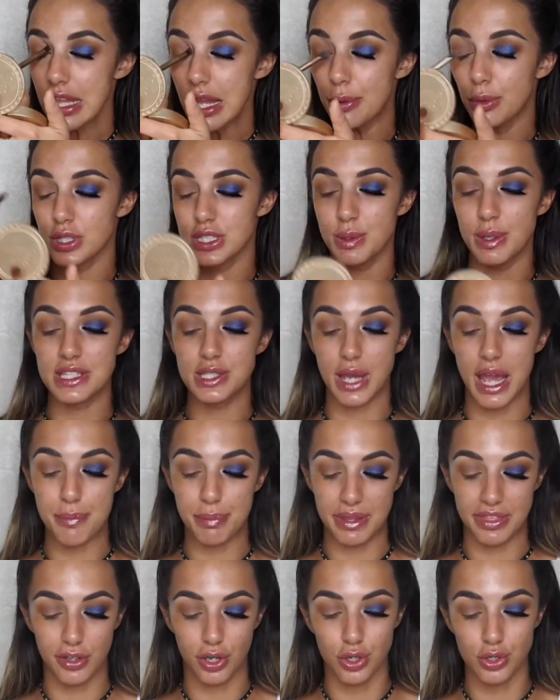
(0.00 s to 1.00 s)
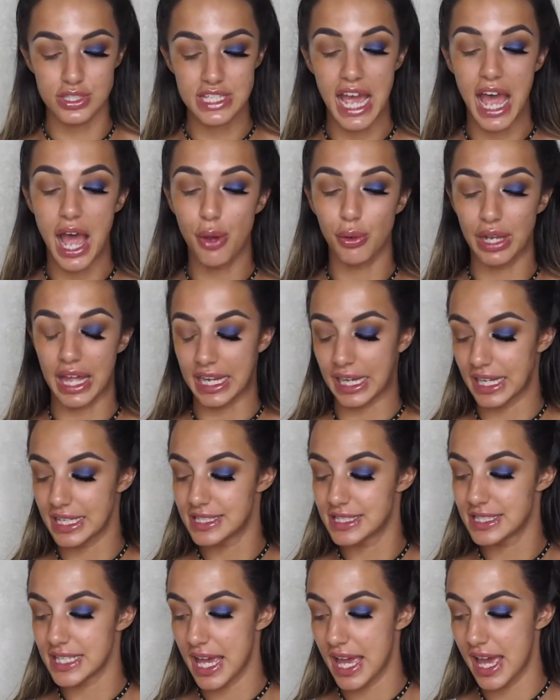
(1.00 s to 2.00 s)
We also went to Ibiza Old Town, like I
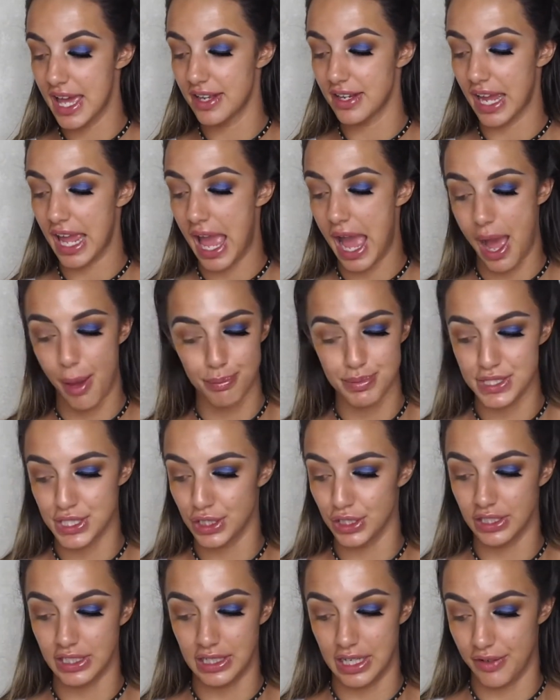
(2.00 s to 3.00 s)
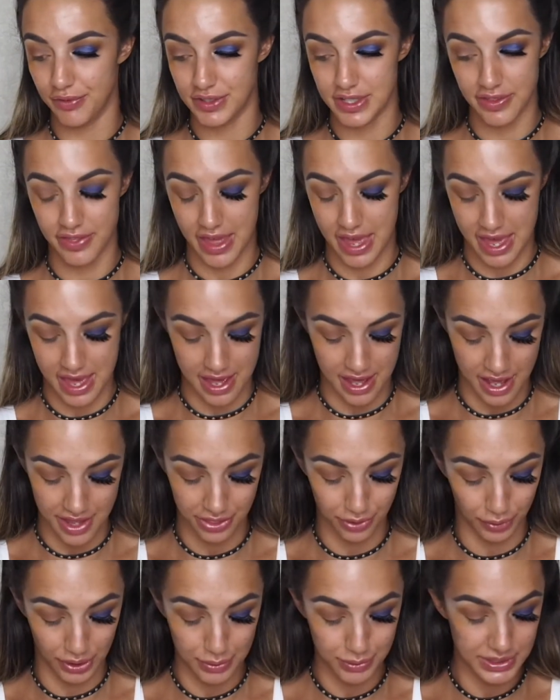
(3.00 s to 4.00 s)
said. I absolutely loved it there. I
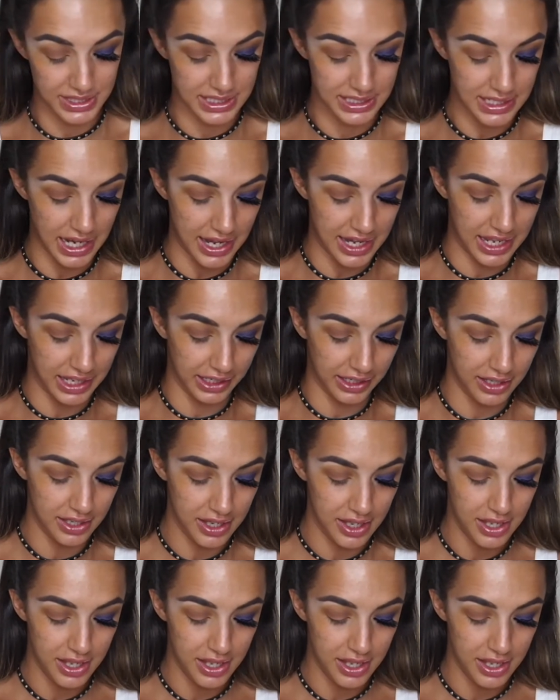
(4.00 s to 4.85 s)
thought it was stunning.